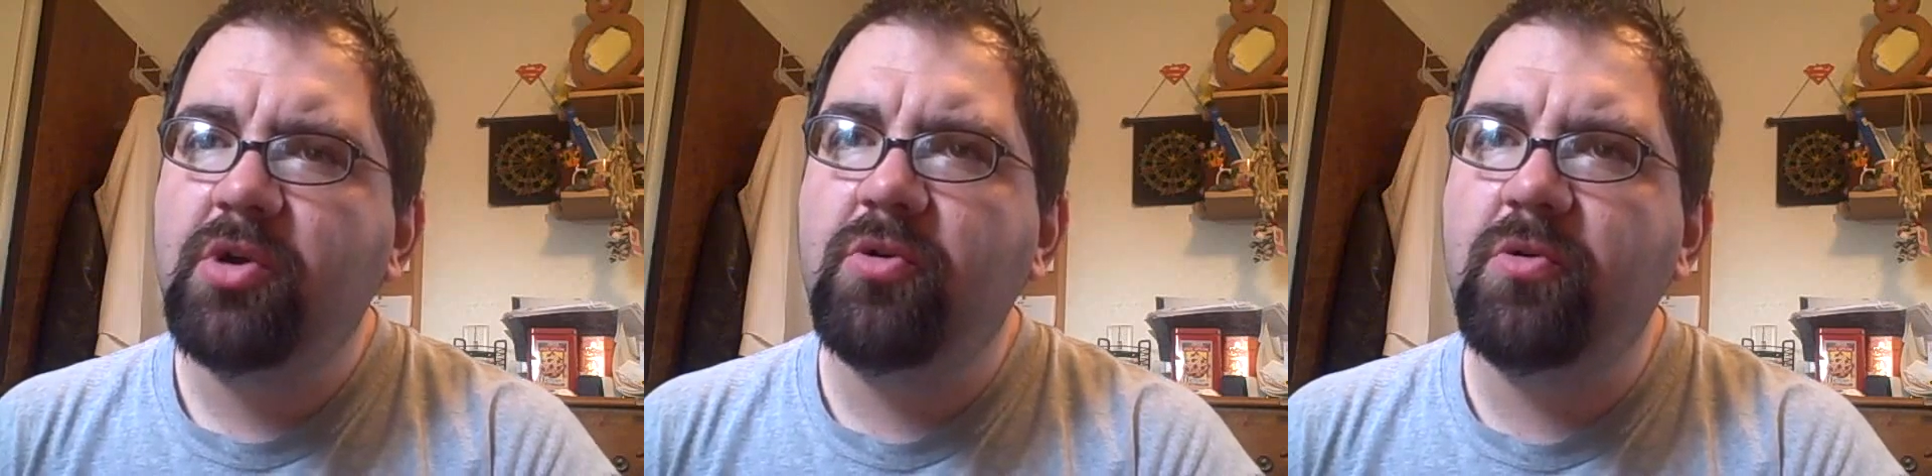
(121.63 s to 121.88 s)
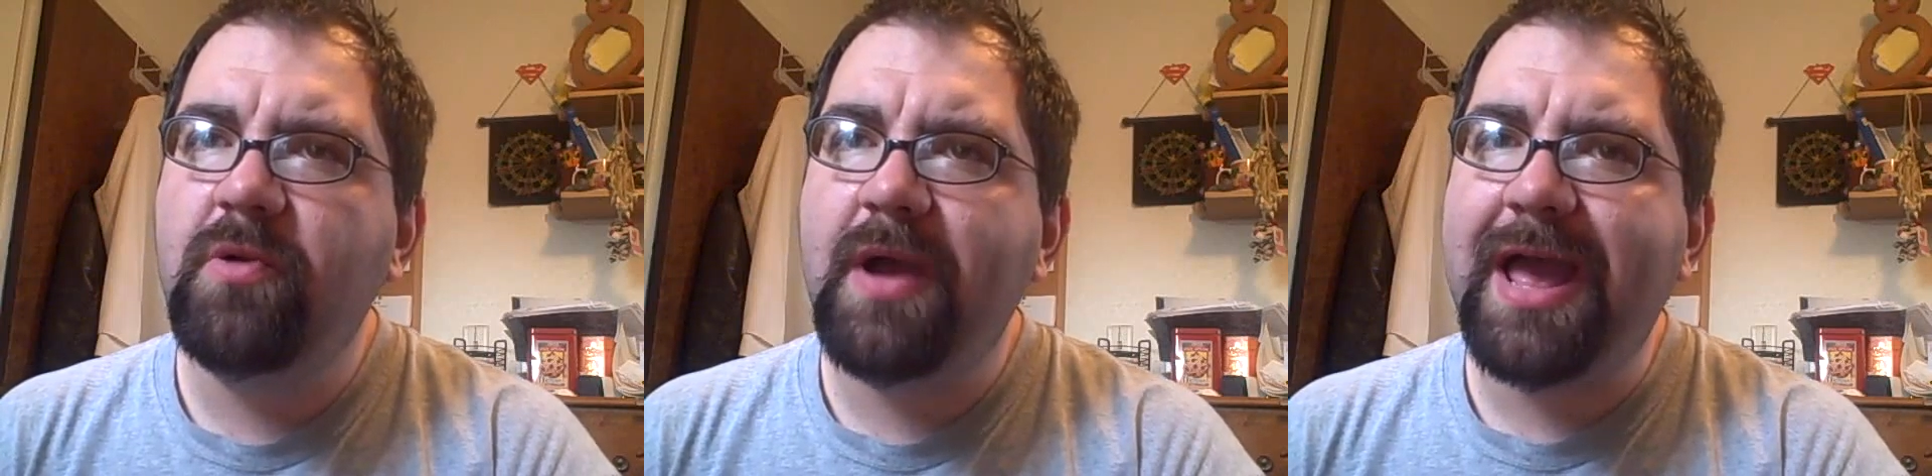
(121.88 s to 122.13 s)

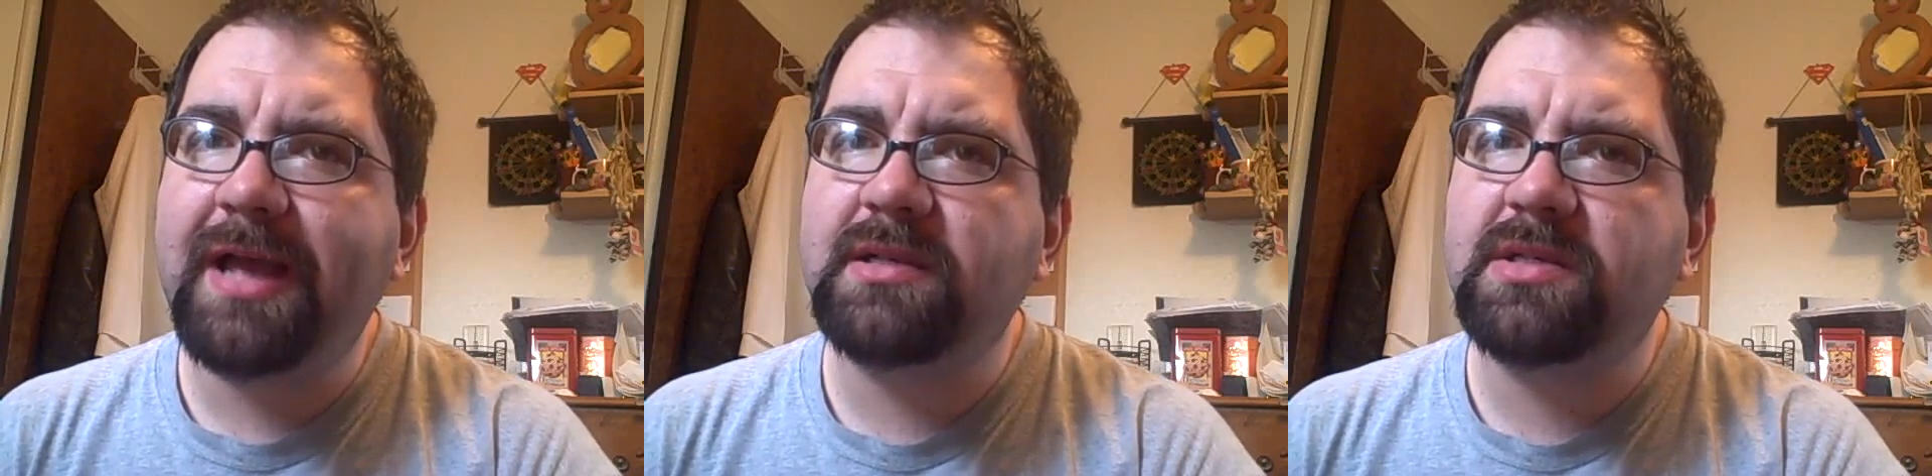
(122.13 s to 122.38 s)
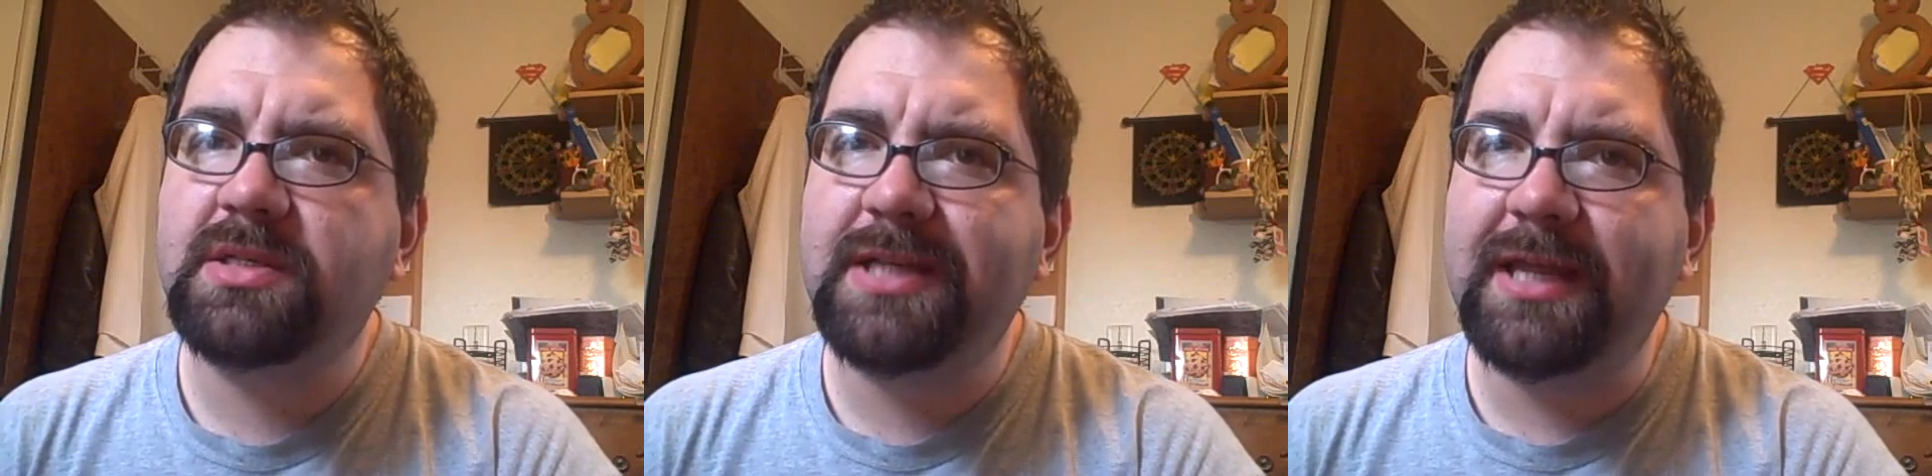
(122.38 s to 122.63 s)
who
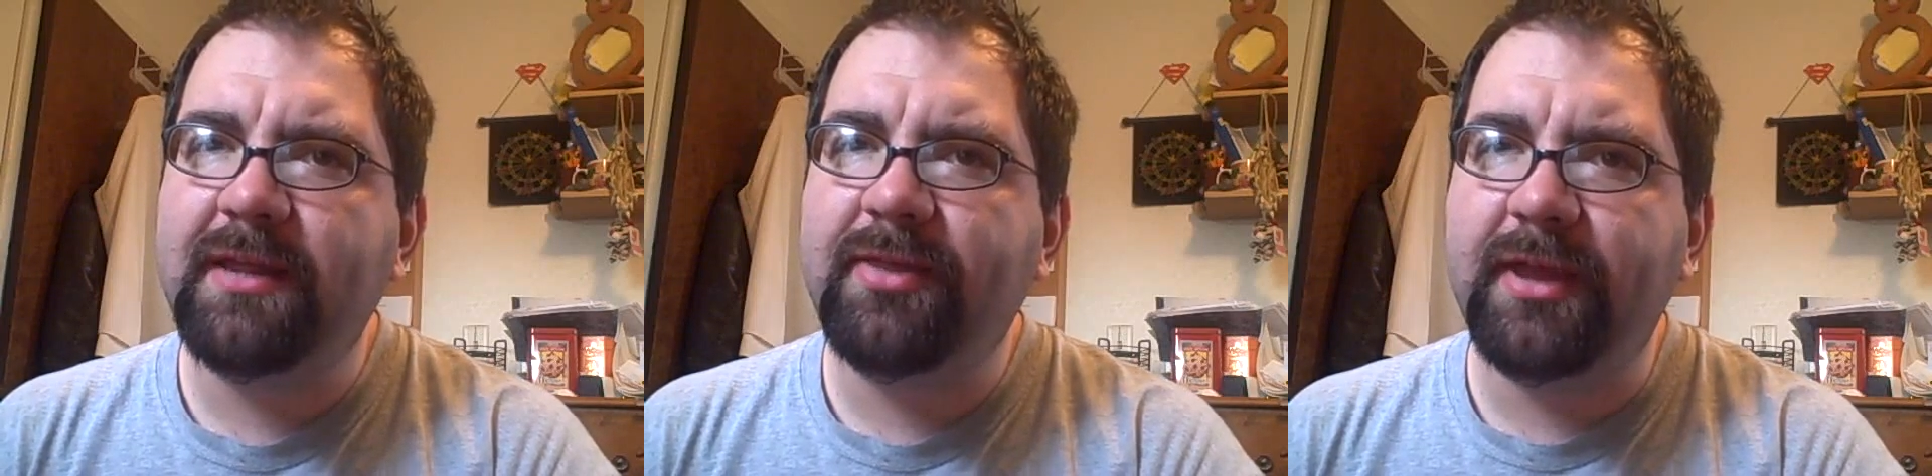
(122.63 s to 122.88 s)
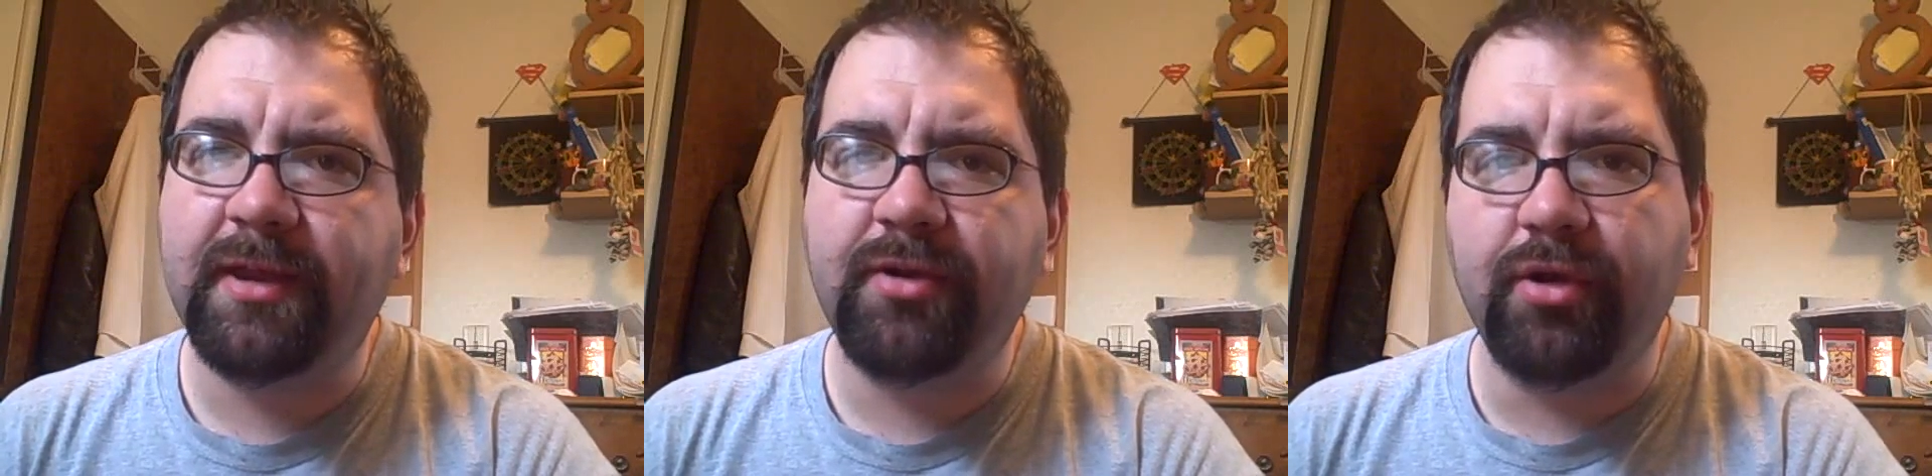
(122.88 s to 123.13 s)
has
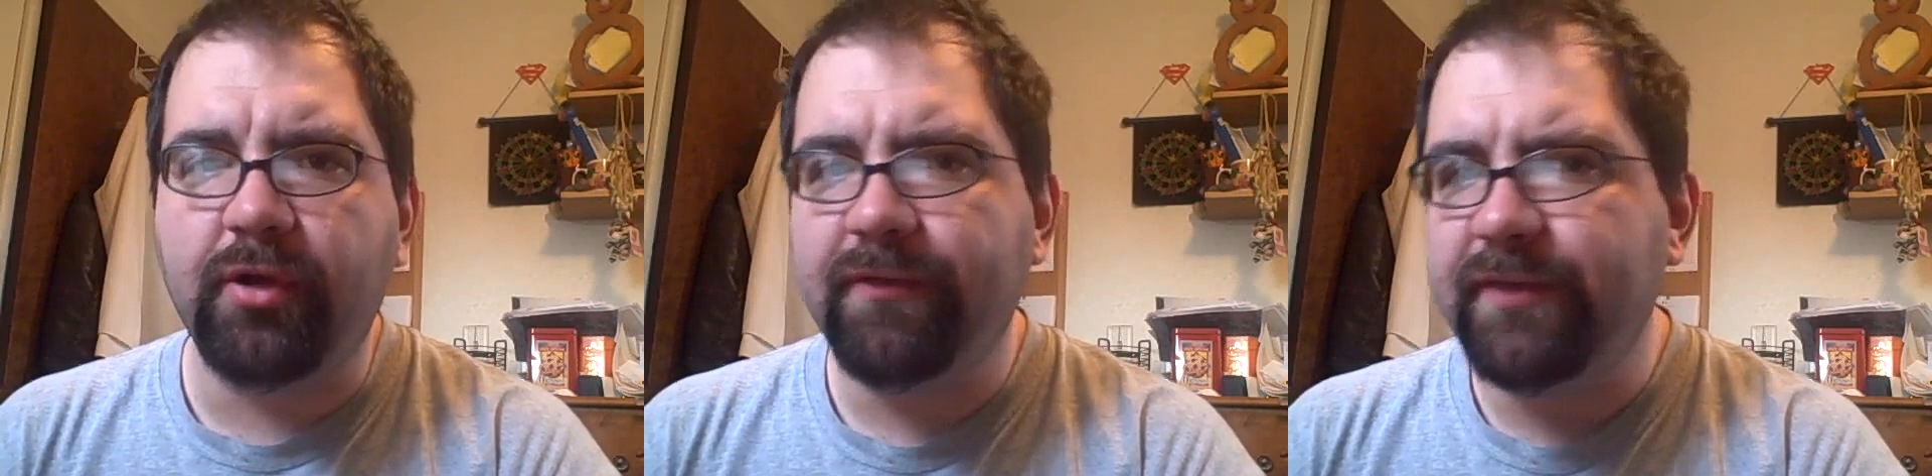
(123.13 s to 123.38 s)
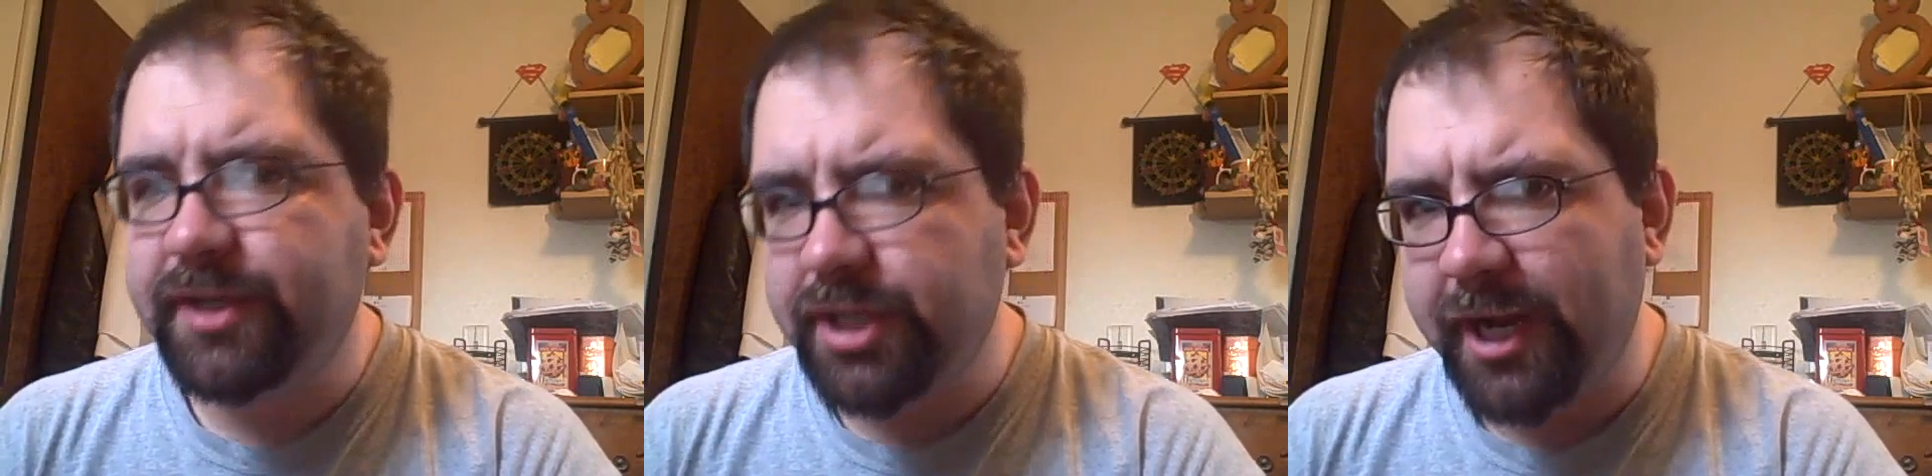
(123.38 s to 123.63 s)
teeth in her
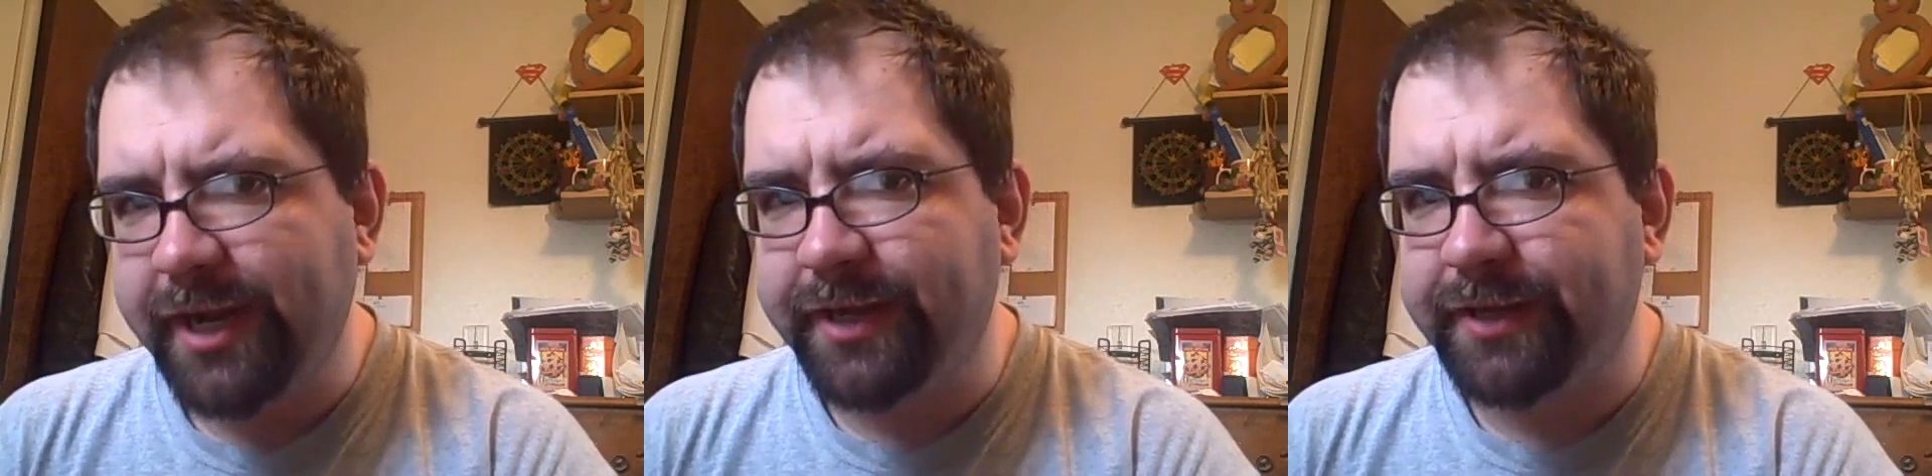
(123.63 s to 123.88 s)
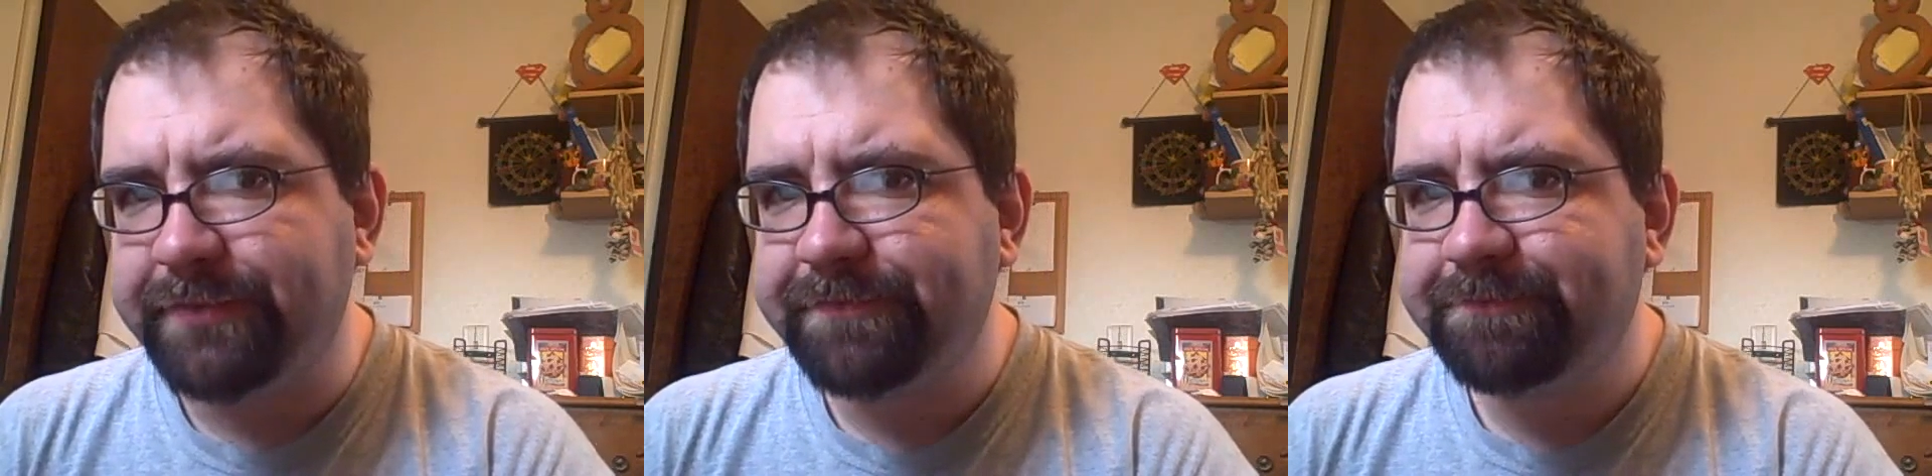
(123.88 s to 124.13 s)

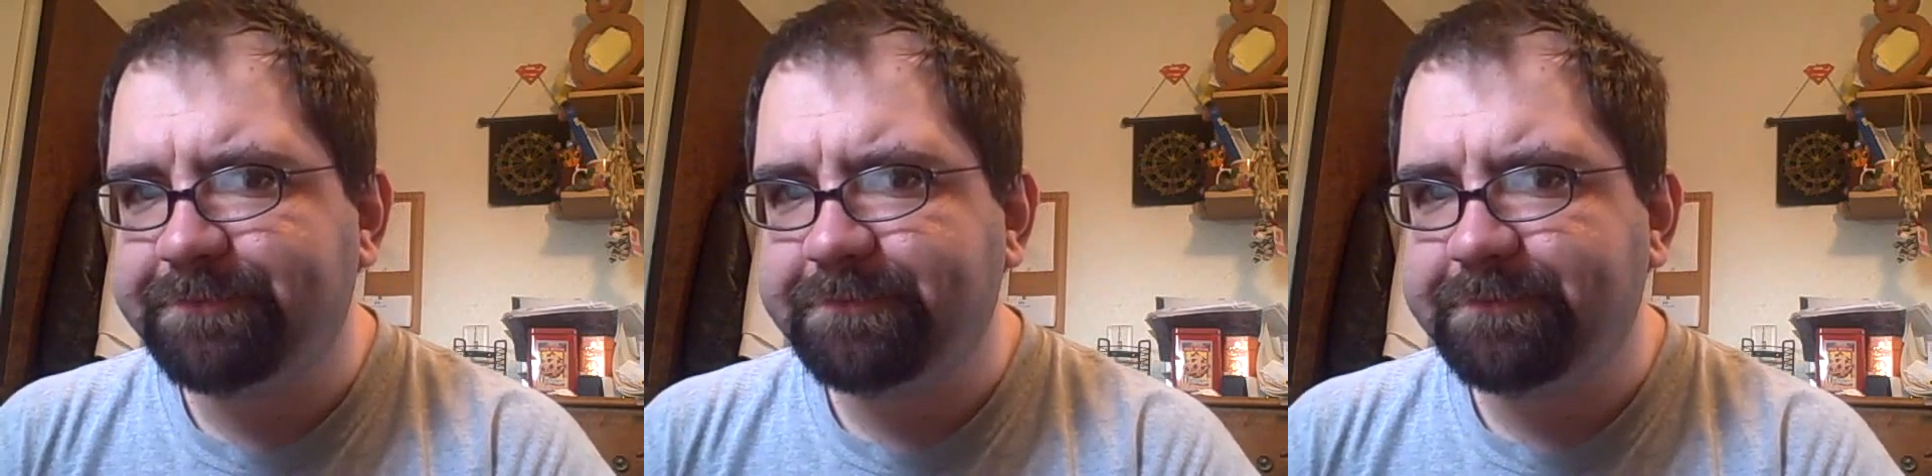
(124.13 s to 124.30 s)
vagina.